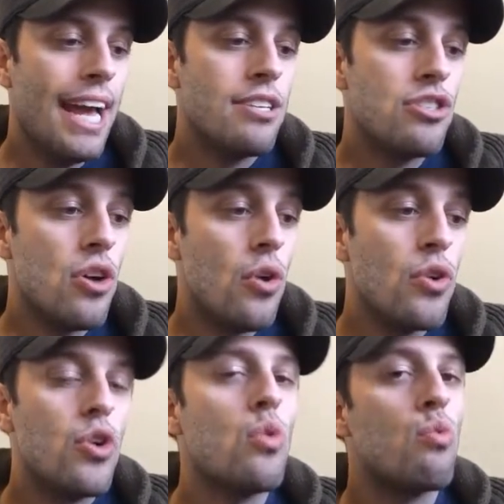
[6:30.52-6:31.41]
And so
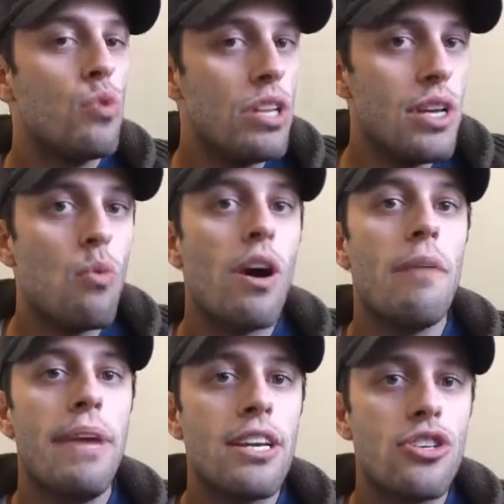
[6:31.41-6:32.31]
you'll really want
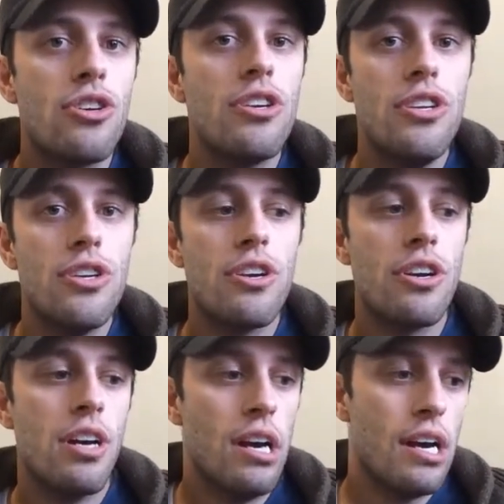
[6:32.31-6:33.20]
to make sure
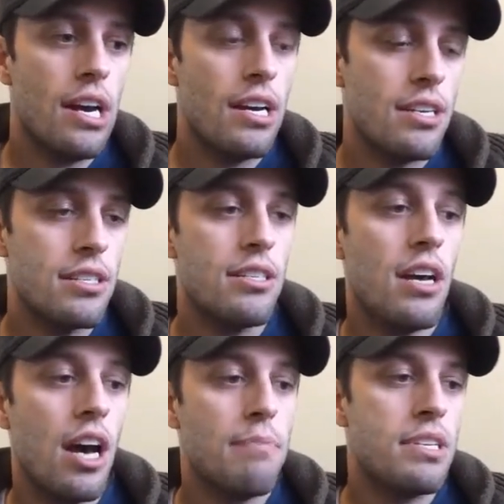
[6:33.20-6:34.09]
you're
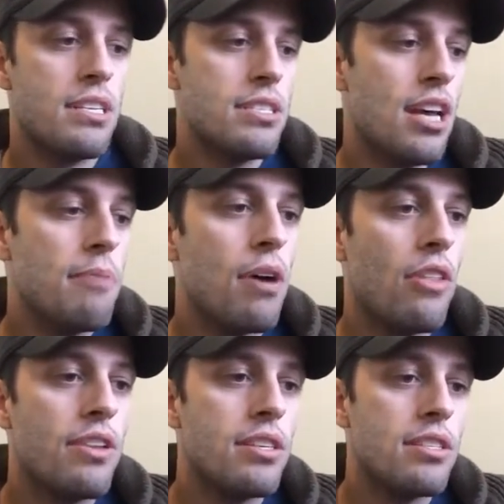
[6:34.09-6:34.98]
up to snub
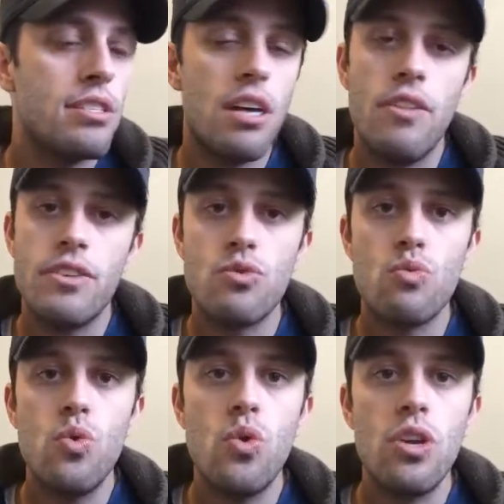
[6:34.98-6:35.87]
on this
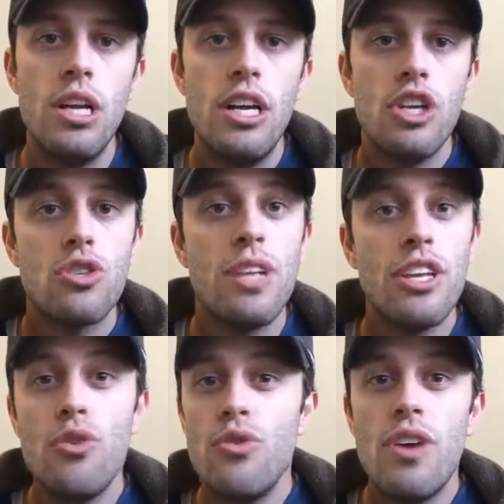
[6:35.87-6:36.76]
rule, so
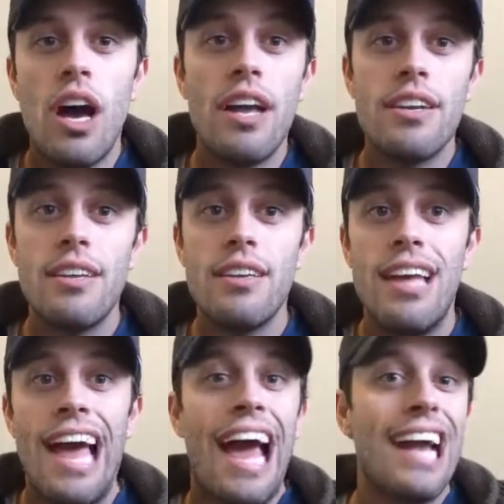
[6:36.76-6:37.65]
that you do not
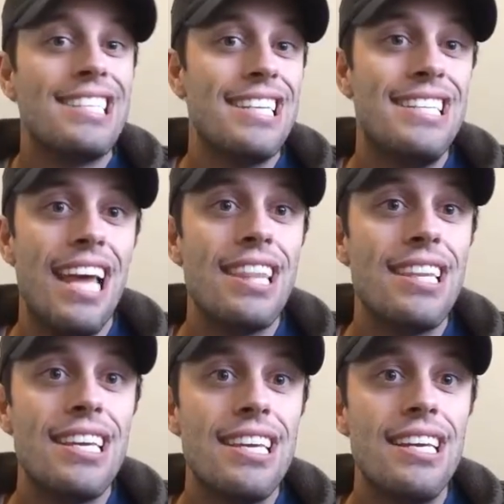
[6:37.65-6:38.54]

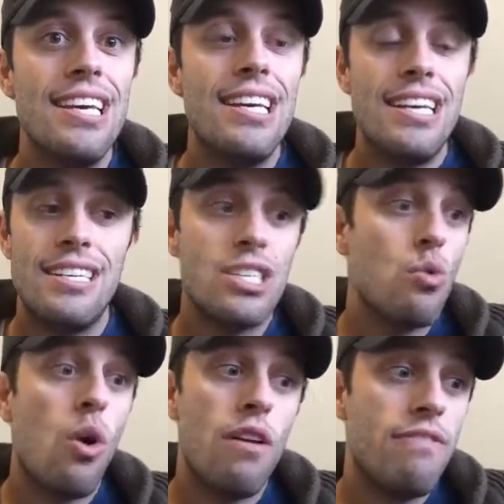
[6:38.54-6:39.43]
accidentally
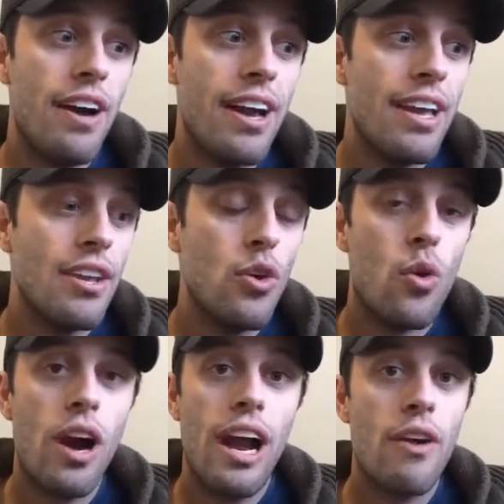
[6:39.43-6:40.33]
disqualify
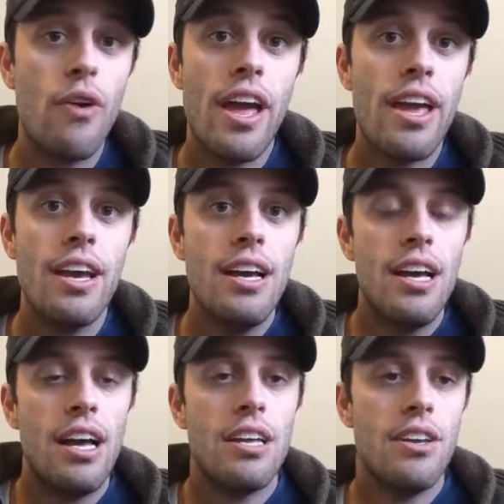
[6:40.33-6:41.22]
your IRA.
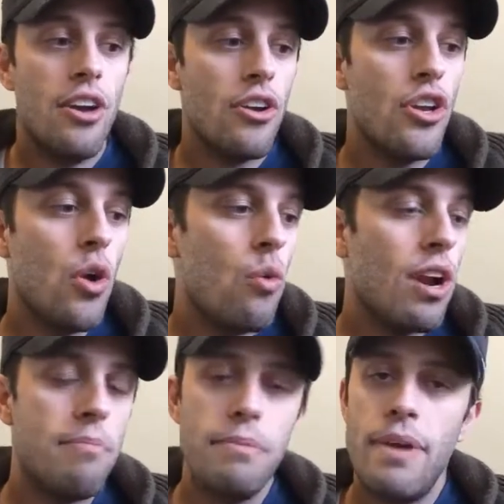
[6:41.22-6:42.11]
You don't
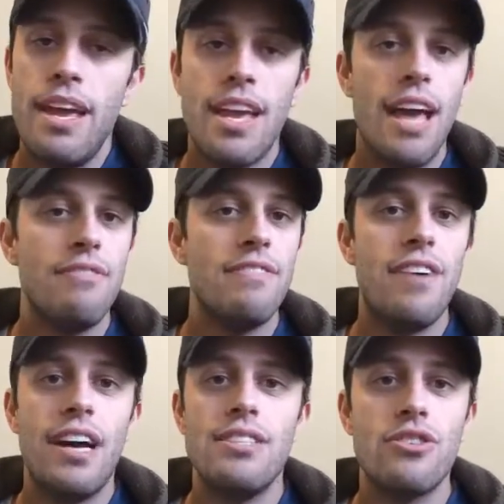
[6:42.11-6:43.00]
want to be paying hefty
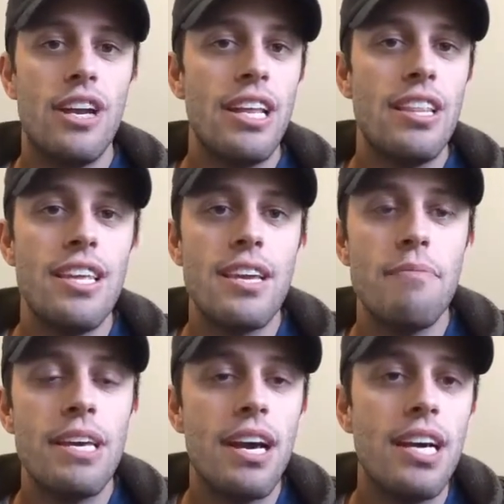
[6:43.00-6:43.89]
fines or anything
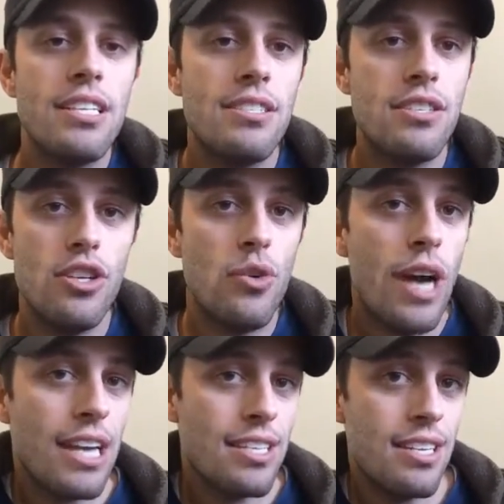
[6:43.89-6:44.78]
because you
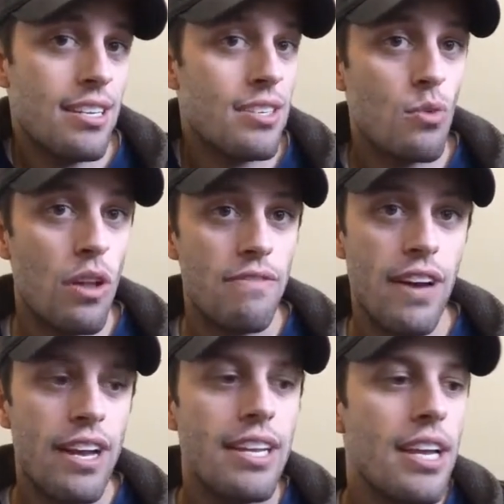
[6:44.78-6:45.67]
accidentally
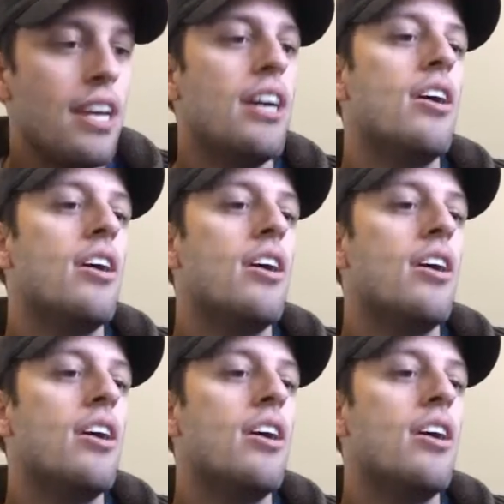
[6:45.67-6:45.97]
disqualified it.